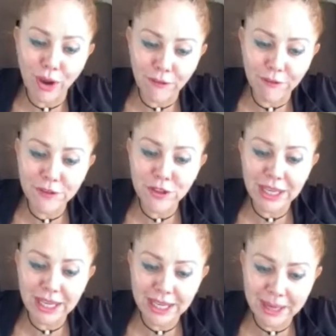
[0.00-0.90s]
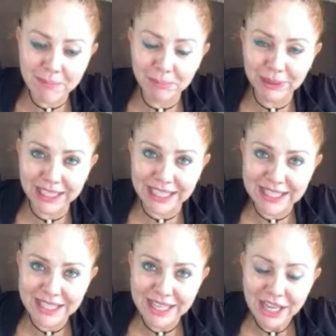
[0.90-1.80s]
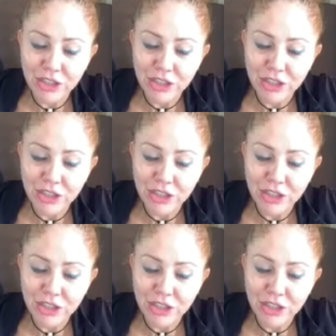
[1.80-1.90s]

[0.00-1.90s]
off to him, please.